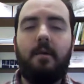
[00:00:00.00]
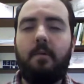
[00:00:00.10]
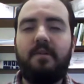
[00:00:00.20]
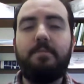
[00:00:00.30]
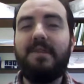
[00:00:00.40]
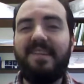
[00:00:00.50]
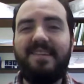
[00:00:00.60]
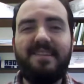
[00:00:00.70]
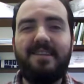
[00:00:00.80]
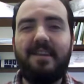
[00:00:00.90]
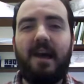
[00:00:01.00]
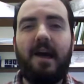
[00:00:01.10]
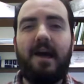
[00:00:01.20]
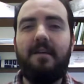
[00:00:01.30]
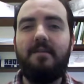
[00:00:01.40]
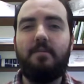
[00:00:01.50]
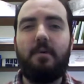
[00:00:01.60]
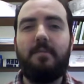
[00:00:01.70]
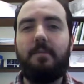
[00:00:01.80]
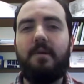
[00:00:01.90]
what's pleasing to the eyes,
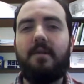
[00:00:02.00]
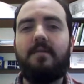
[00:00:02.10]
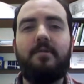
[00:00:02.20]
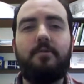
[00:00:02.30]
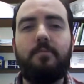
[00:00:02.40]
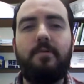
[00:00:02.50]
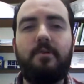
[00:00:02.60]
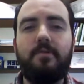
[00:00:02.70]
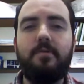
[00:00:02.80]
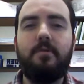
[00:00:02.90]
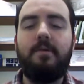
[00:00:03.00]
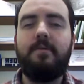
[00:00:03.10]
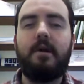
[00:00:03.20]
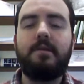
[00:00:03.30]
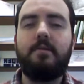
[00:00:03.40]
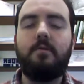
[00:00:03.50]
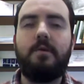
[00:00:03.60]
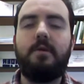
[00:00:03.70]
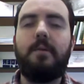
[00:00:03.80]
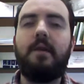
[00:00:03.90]
what may be considered beautiful. We've talked a little
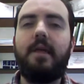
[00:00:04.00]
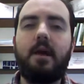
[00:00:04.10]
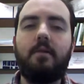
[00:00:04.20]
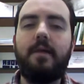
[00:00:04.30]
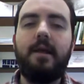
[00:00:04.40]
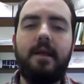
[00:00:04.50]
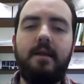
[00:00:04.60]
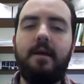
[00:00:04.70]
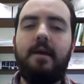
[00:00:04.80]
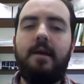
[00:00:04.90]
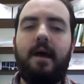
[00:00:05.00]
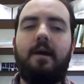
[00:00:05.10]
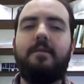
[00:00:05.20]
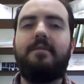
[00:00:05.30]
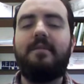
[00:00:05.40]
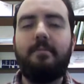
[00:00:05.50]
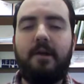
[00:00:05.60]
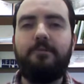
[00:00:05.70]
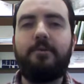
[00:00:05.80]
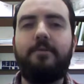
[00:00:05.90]
bit about that already.
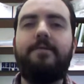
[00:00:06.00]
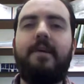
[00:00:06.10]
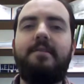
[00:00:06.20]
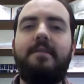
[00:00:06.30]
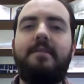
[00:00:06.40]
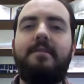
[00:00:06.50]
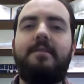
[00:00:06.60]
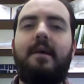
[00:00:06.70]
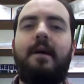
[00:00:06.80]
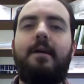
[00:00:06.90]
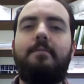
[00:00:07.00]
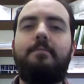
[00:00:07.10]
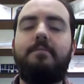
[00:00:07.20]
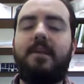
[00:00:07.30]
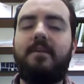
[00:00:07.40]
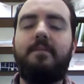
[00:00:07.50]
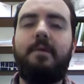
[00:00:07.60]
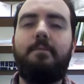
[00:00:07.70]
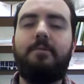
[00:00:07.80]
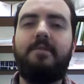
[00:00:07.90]
Symmetrical faces tend to
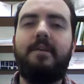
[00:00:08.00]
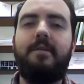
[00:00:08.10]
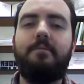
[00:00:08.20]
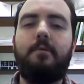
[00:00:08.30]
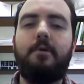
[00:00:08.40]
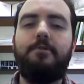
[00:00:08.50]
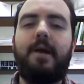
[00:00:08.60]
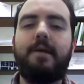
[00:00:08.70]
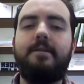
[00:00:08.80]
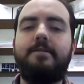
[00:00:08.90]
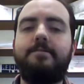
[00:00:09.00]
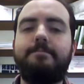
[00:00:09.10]
be perceived as more attractive.